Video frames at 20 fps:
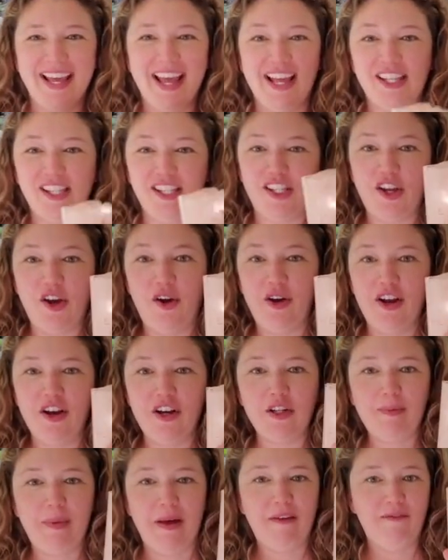And And so
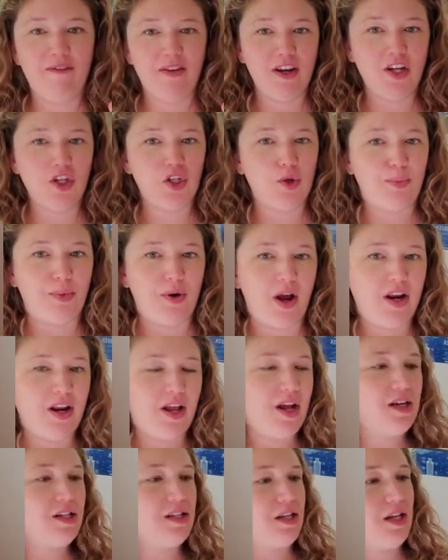here's my finished product.